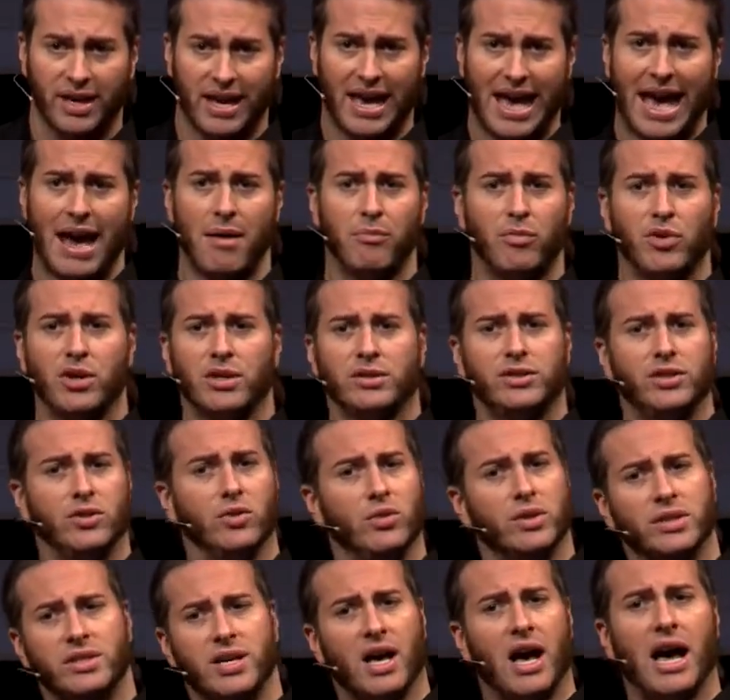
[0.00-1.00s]
the camera to
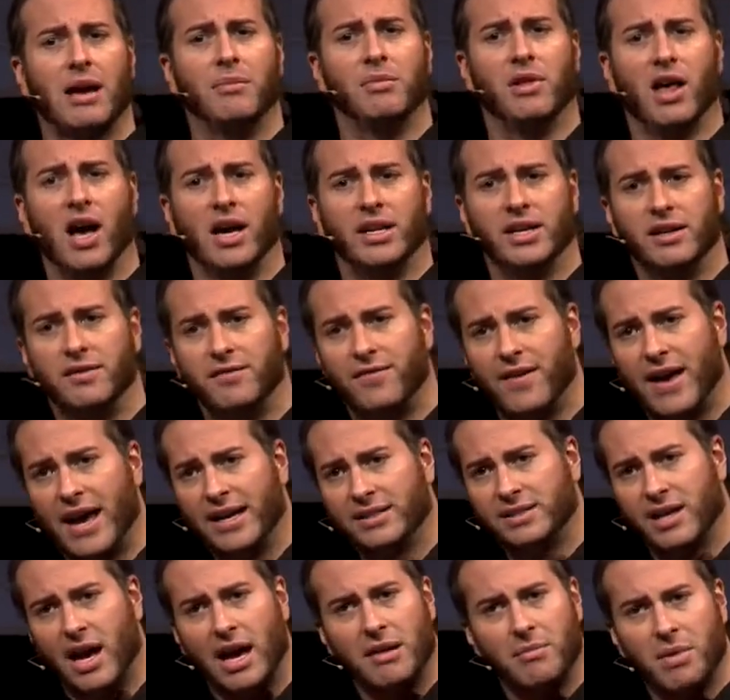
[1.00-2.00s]
the timeline, in
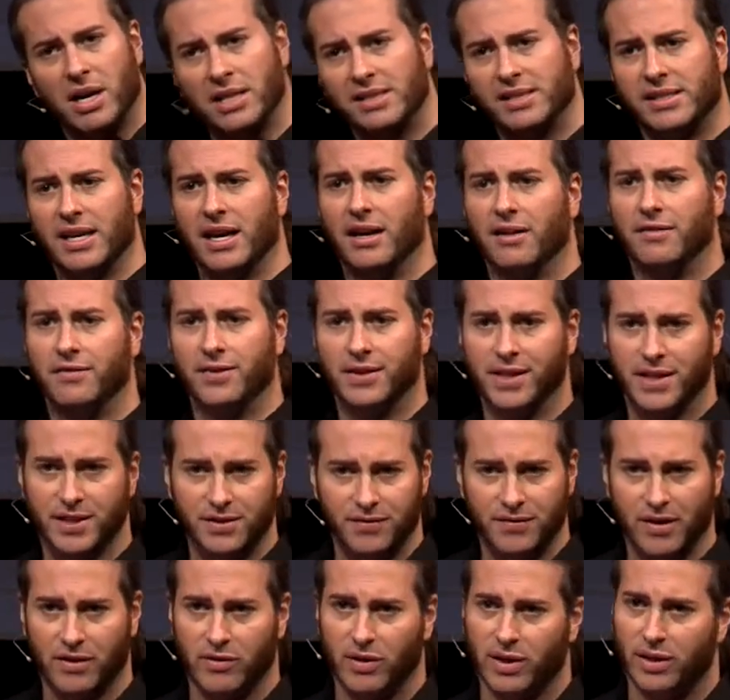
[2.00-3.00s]
fact, I myself in this
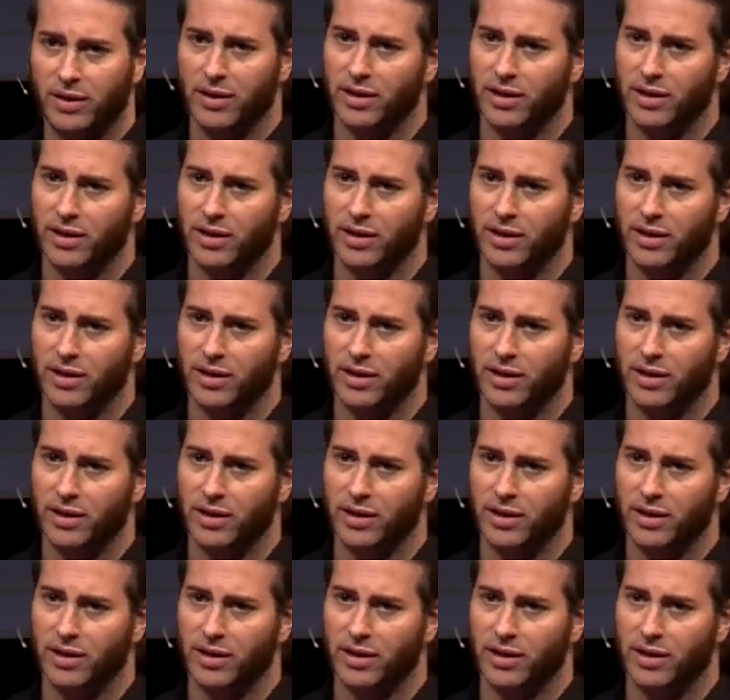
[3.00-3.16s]
very